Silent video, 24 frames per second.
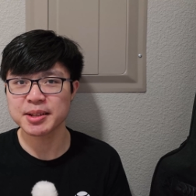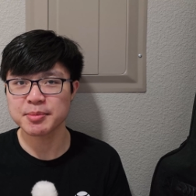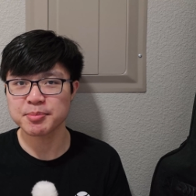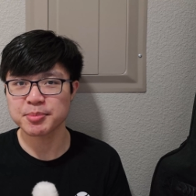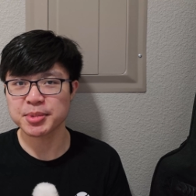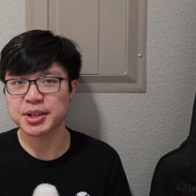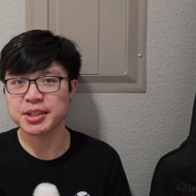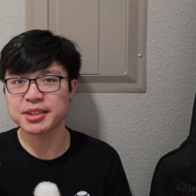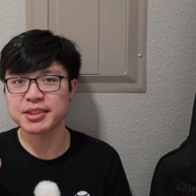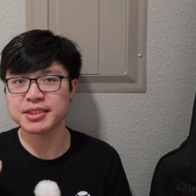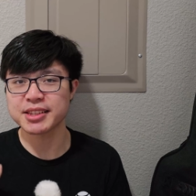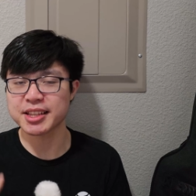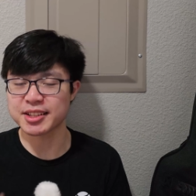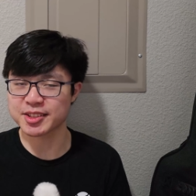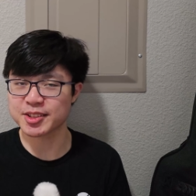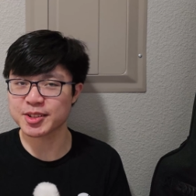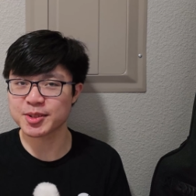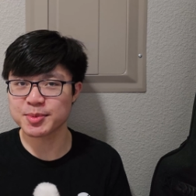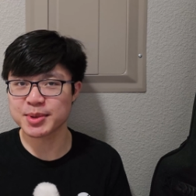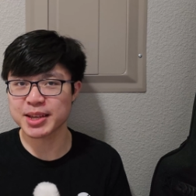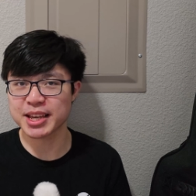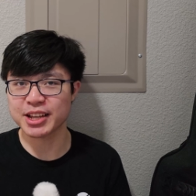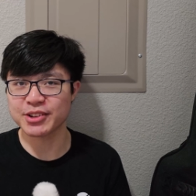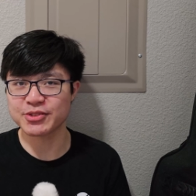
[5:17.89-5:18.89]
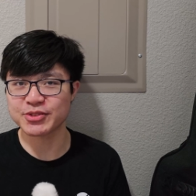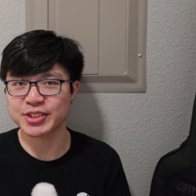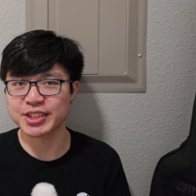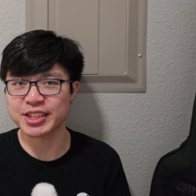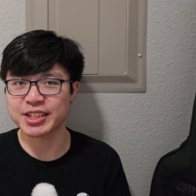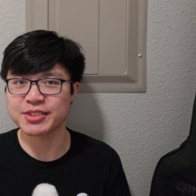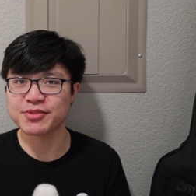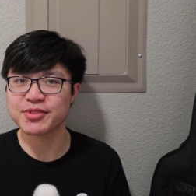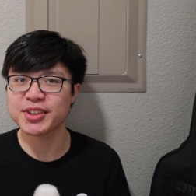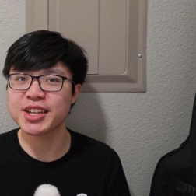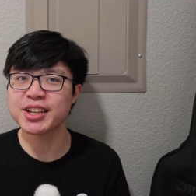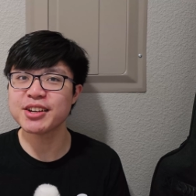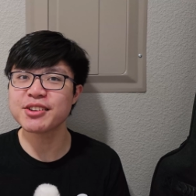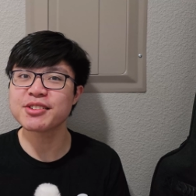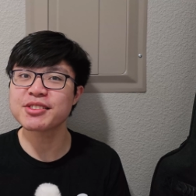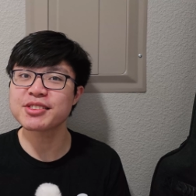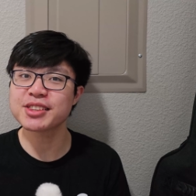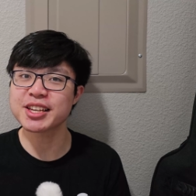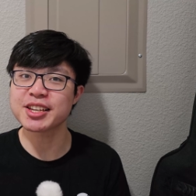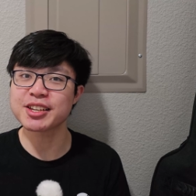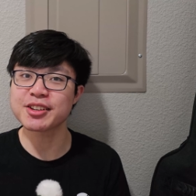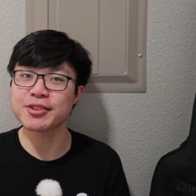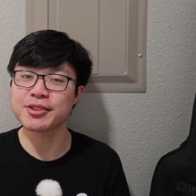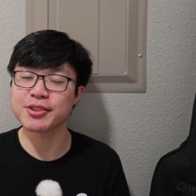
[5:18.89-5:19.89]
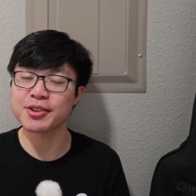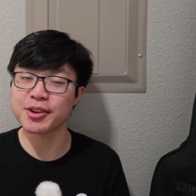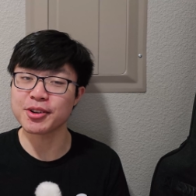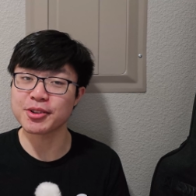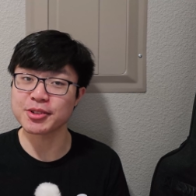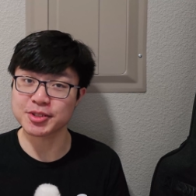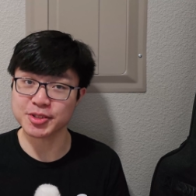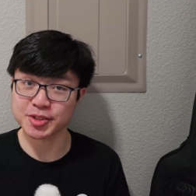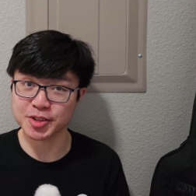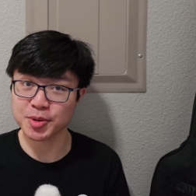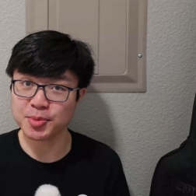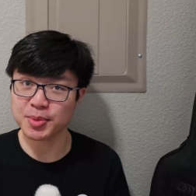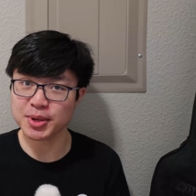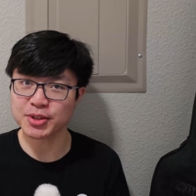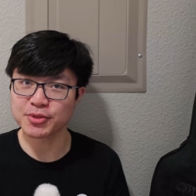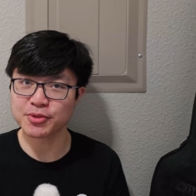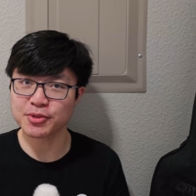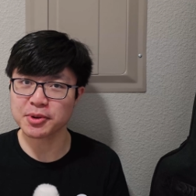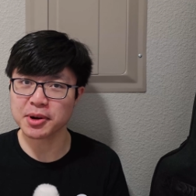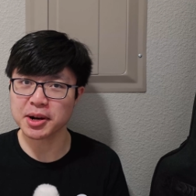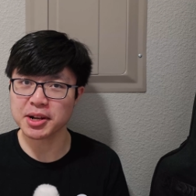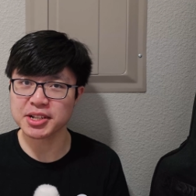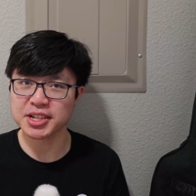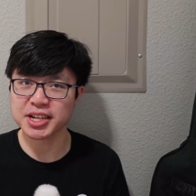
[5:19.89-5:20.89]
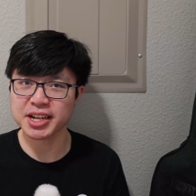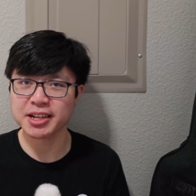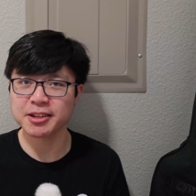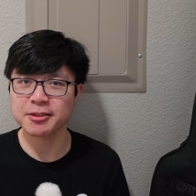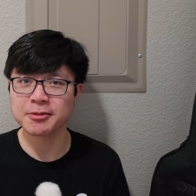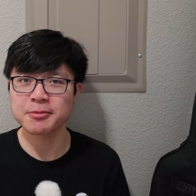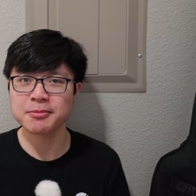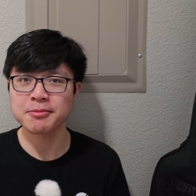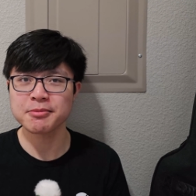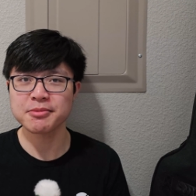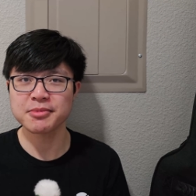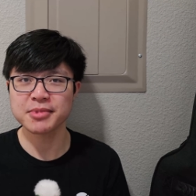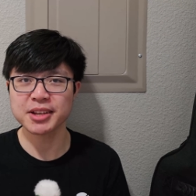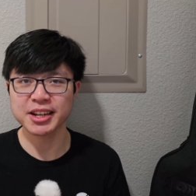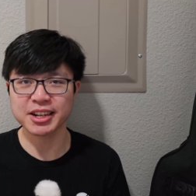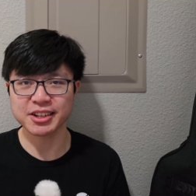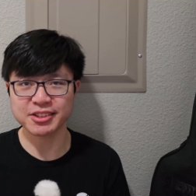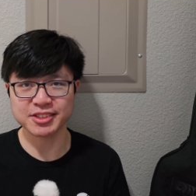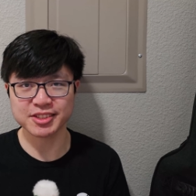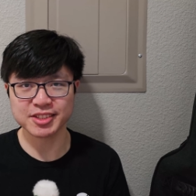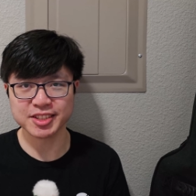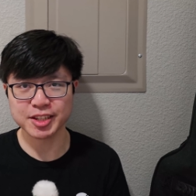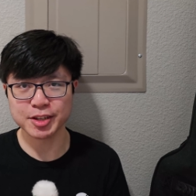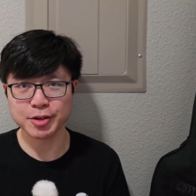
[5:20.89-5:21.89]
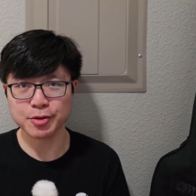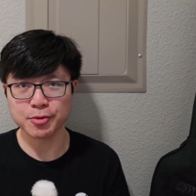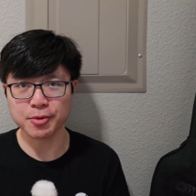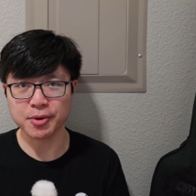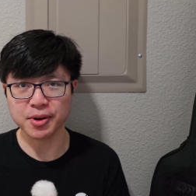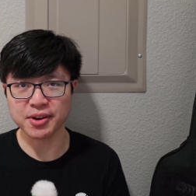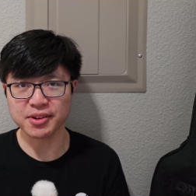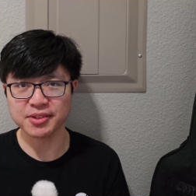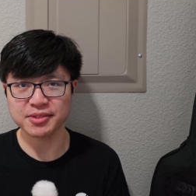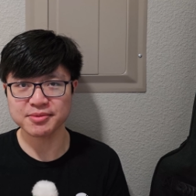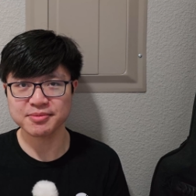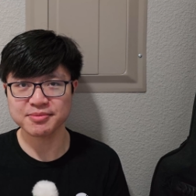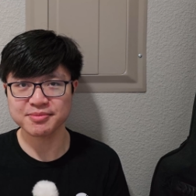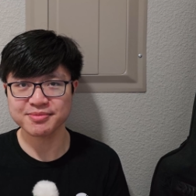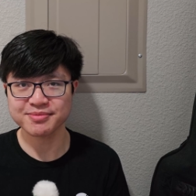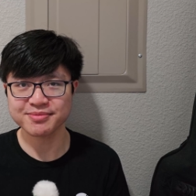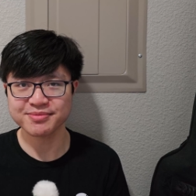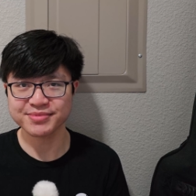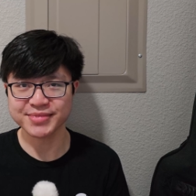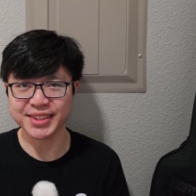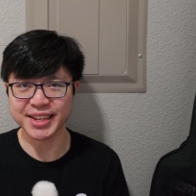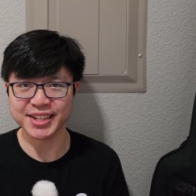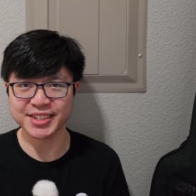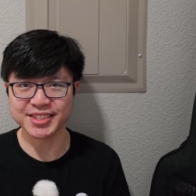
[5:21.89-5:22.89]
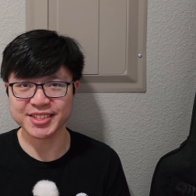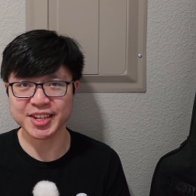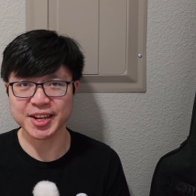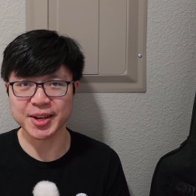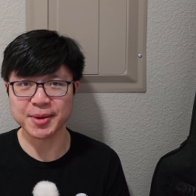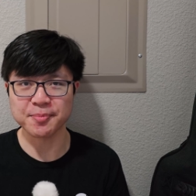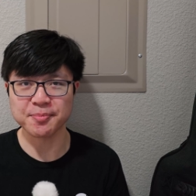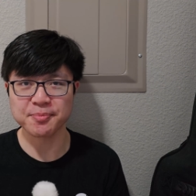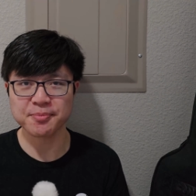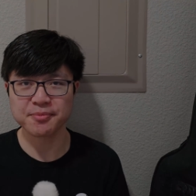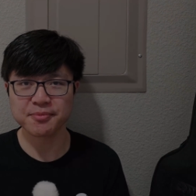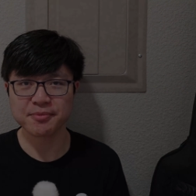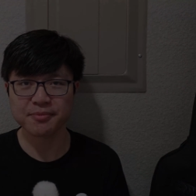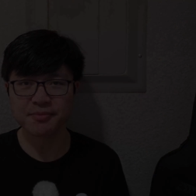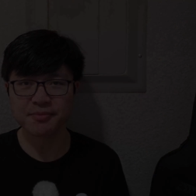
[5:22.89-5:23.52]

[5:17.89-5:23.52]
But that's going to be it for this video. Thank you all so much for watching, and I'll see you all next time.